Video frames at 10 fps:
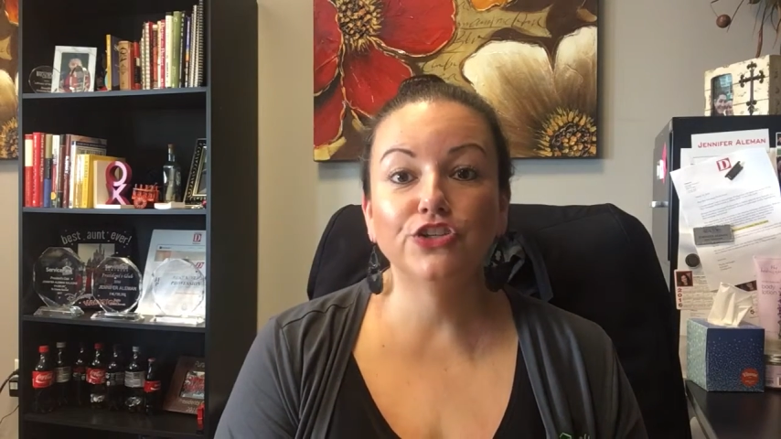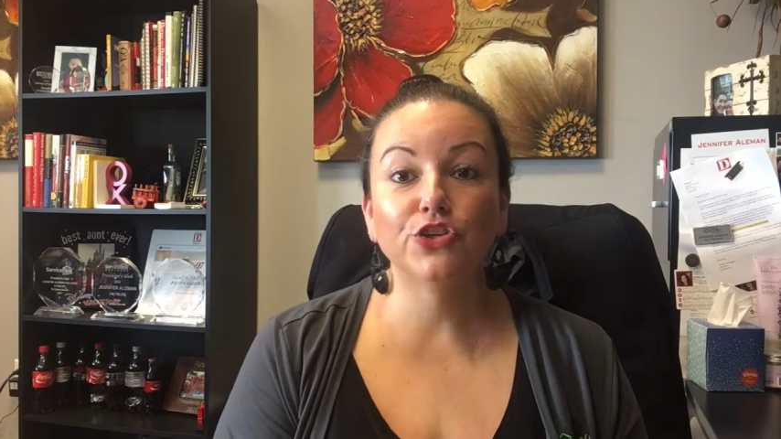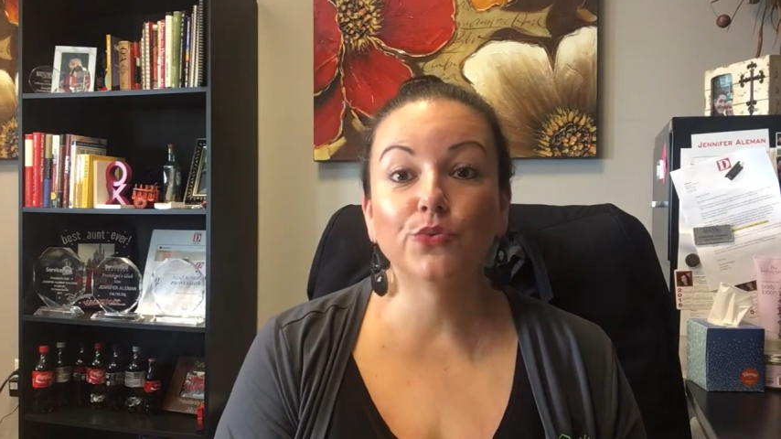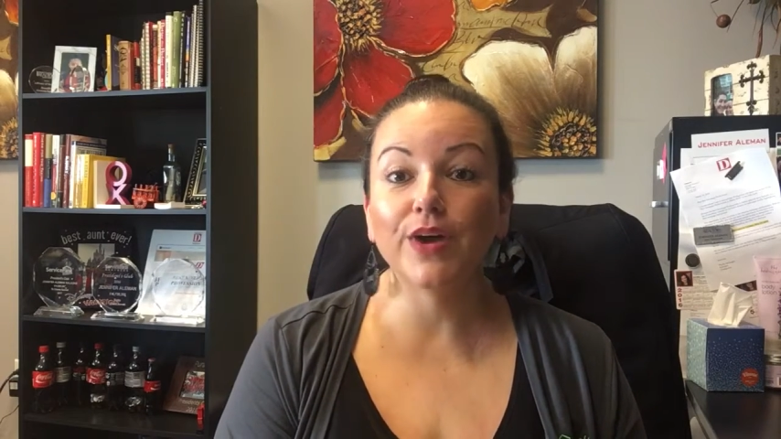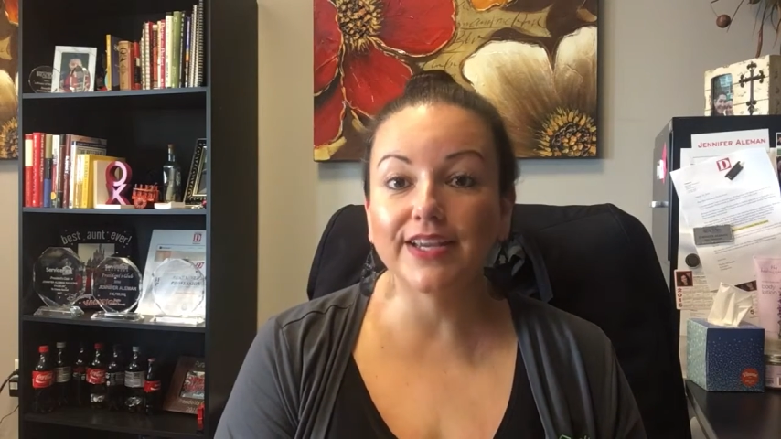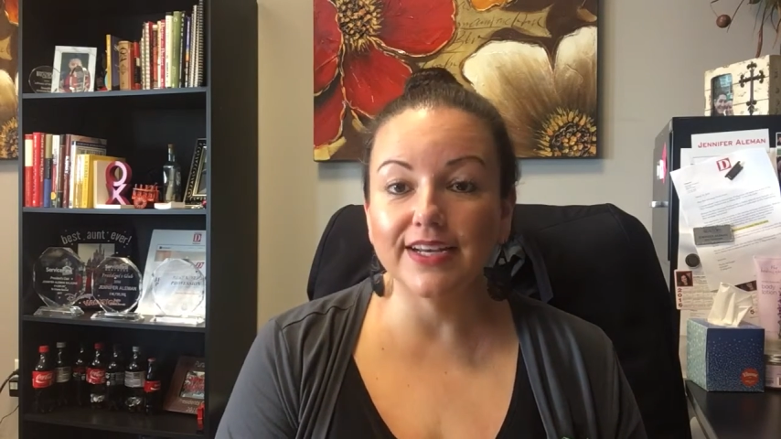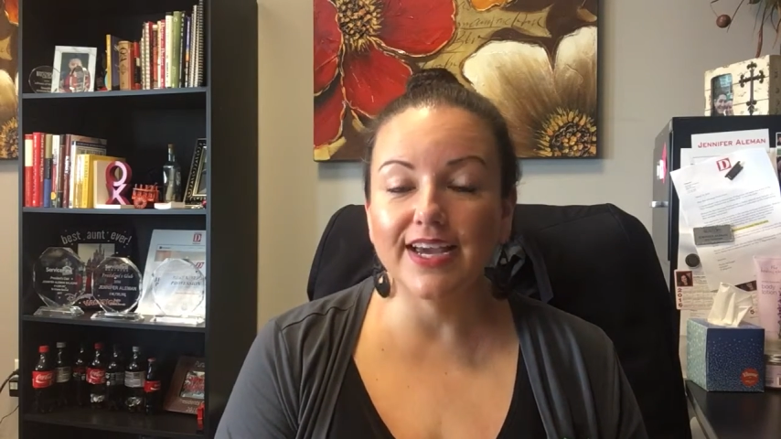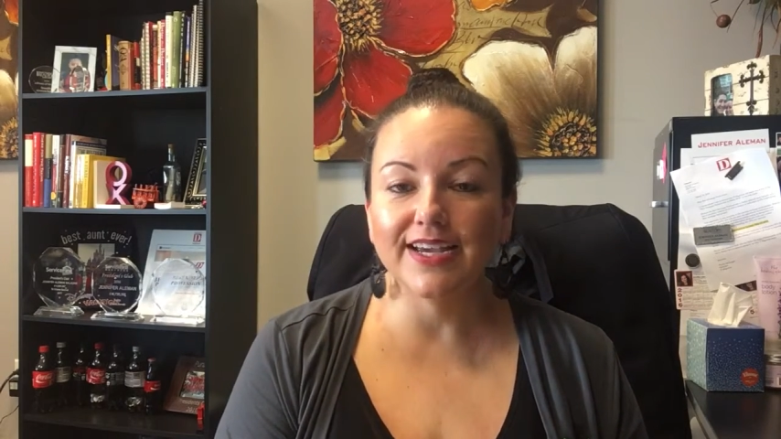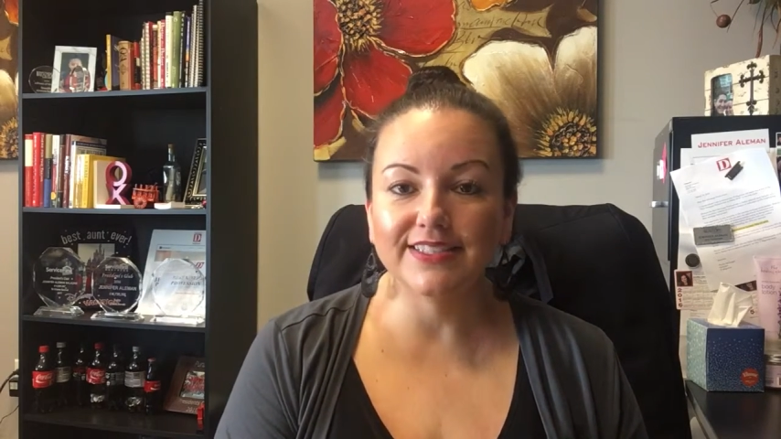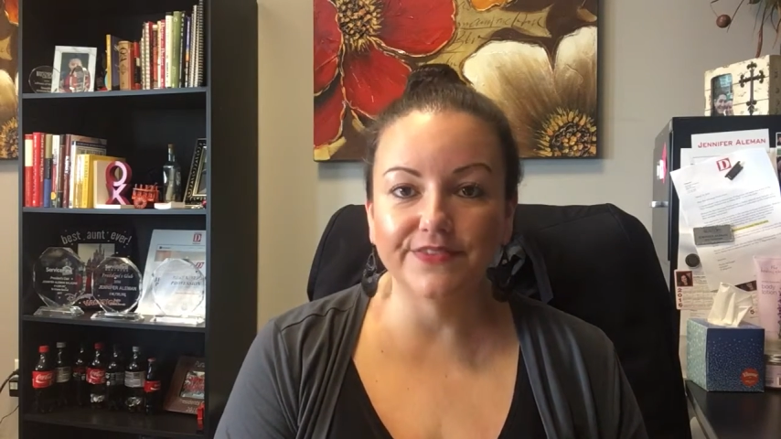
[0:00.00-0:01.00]
to
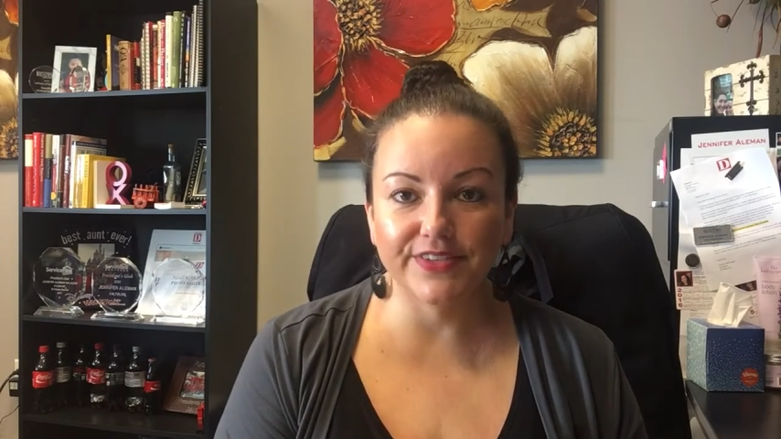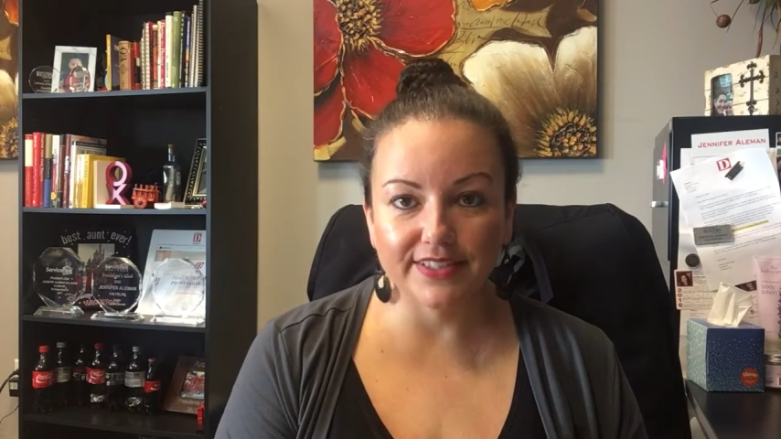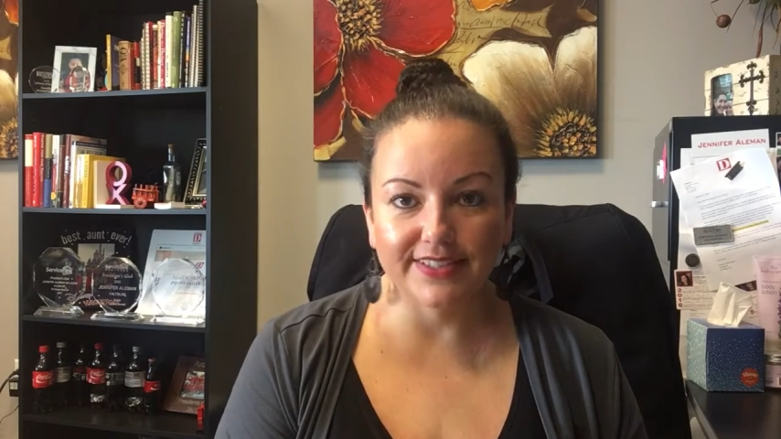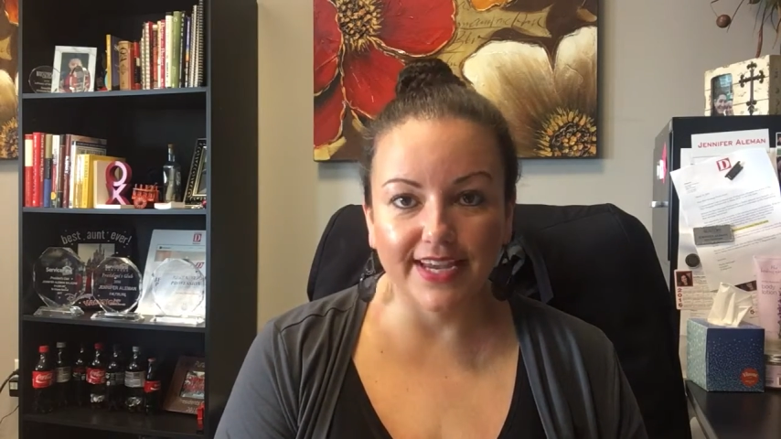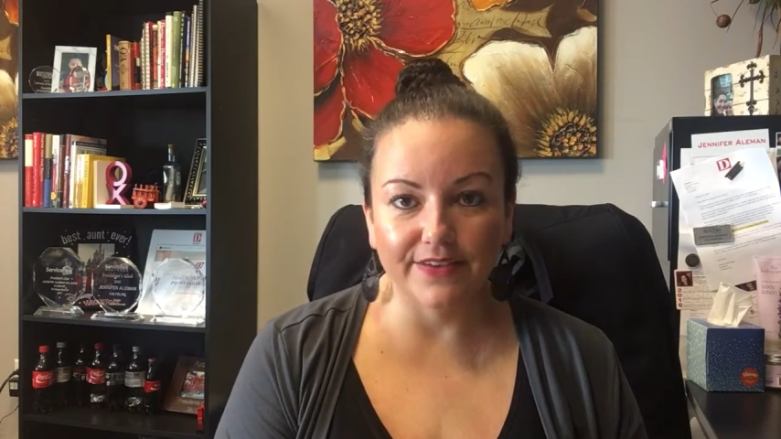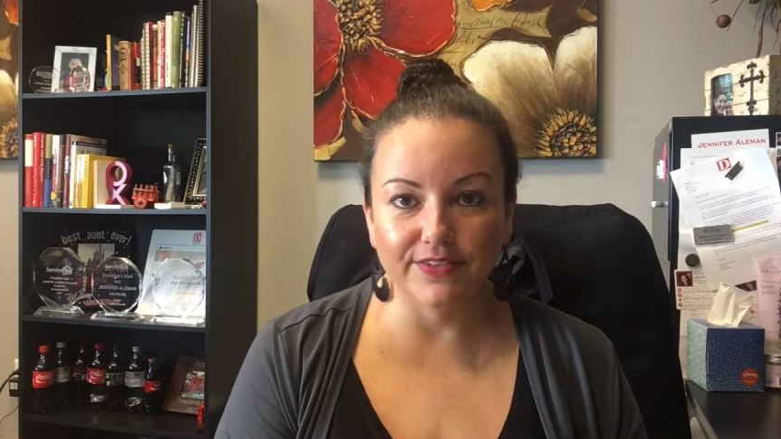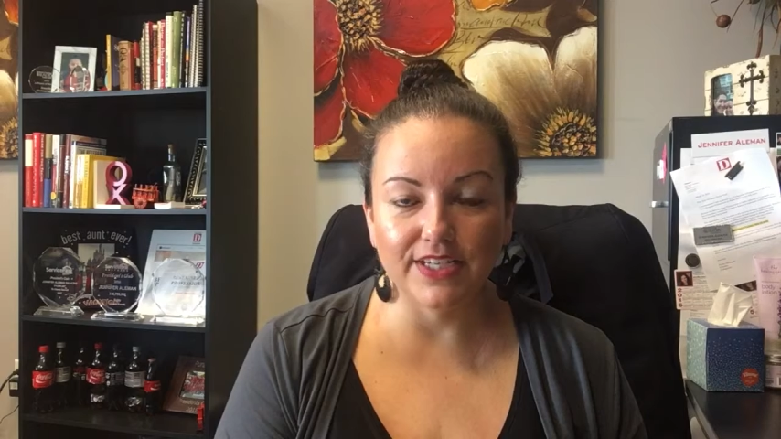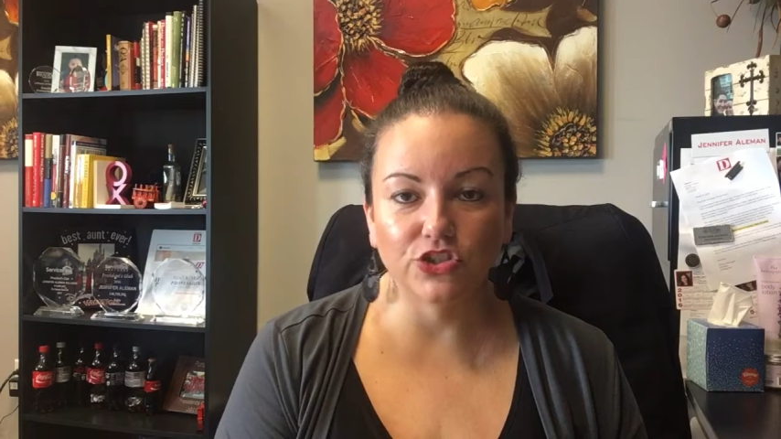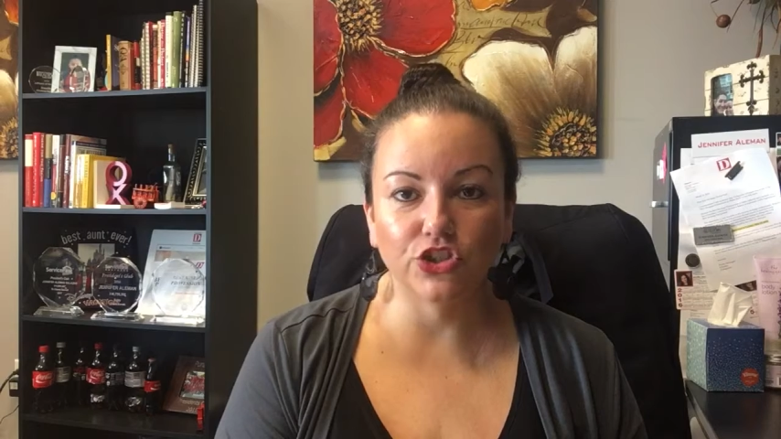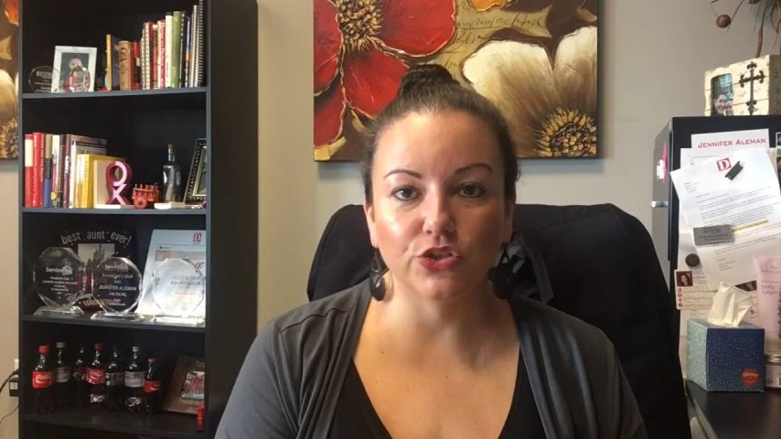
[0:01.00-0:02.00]
recognize if it's a
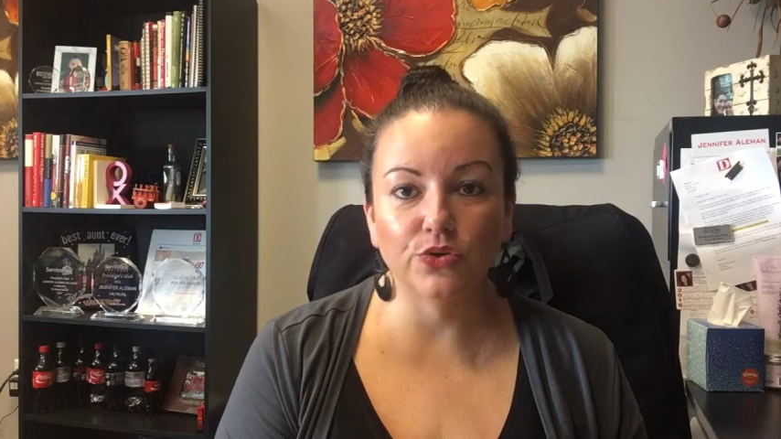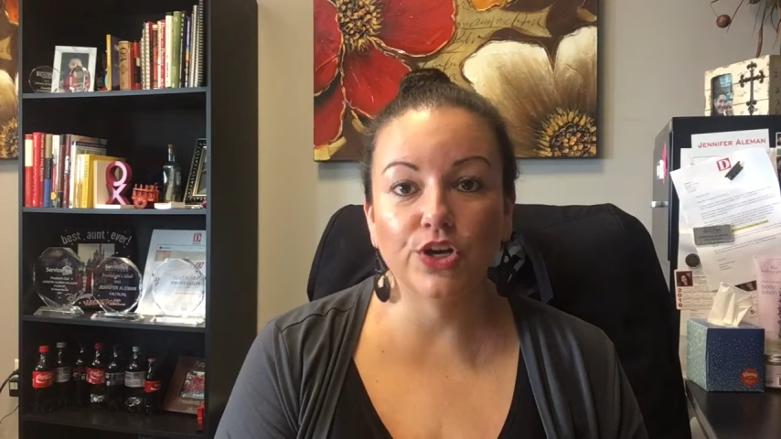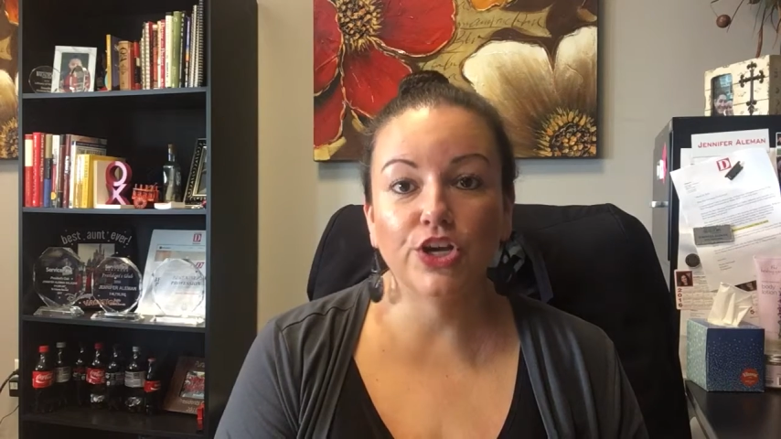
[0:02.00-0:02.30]
safety issue.